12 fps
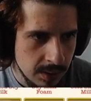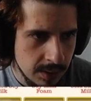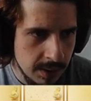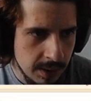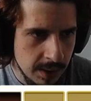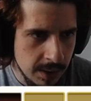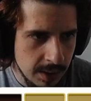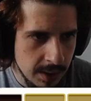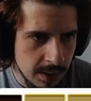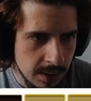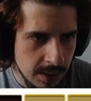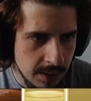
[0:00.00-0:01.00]

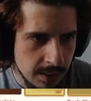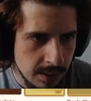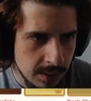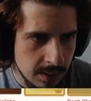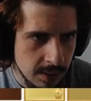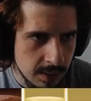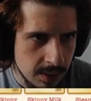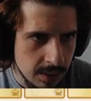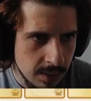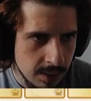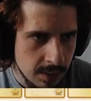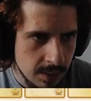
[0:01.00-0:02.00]
Then
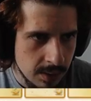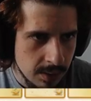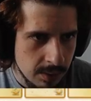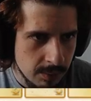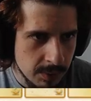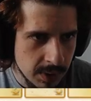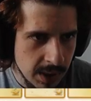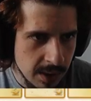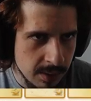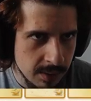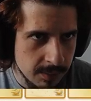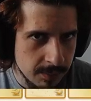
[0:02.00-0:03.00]
we're
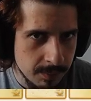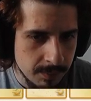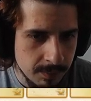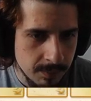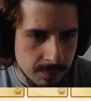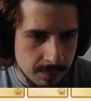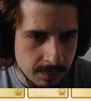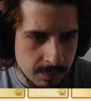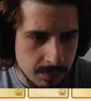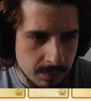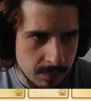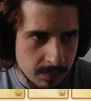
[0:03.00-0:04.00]
gonna
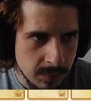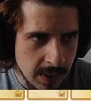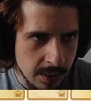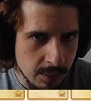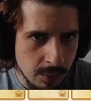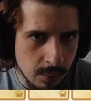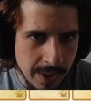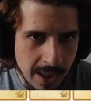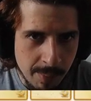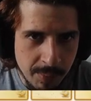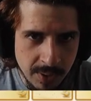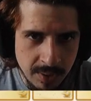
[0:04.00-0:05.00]
I don't know what
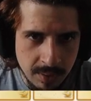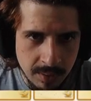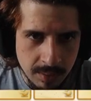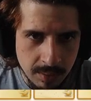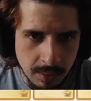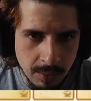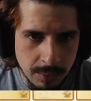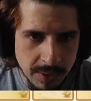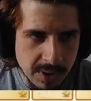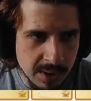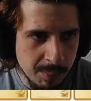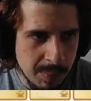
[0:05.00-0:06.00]
happened. Oh,
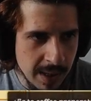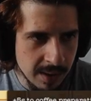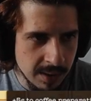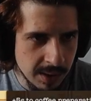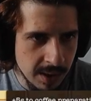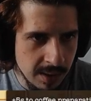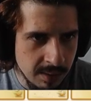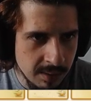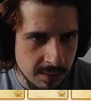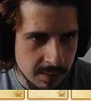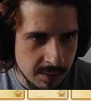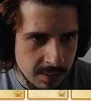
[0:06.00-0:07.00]
it's the bank again.
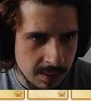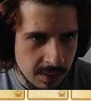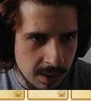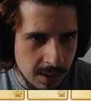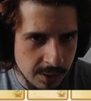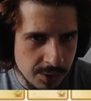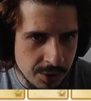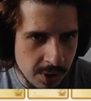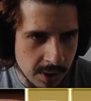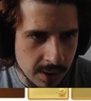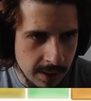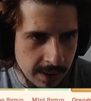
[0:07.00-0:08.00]
Hot
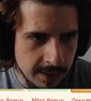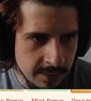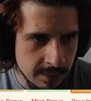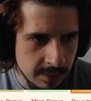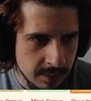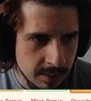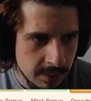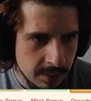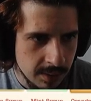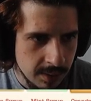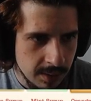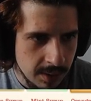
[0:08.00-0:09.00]
chocolate.
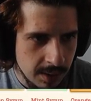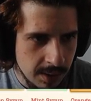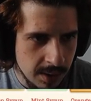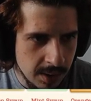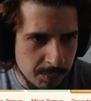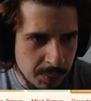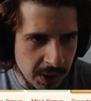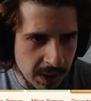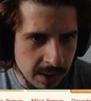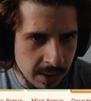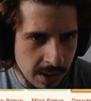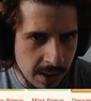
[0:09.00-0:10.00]
And
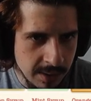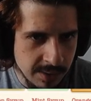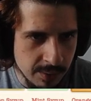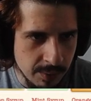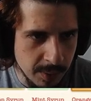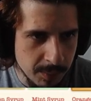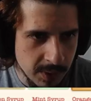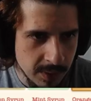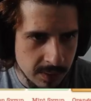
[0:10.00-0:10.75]
peanut ice cream.